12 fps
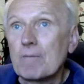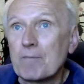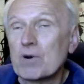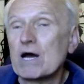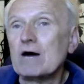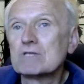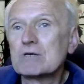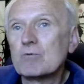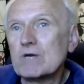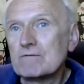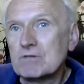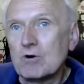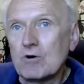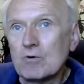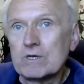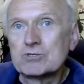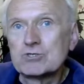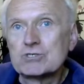are proud that we have
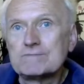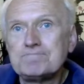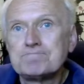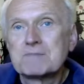knowledge.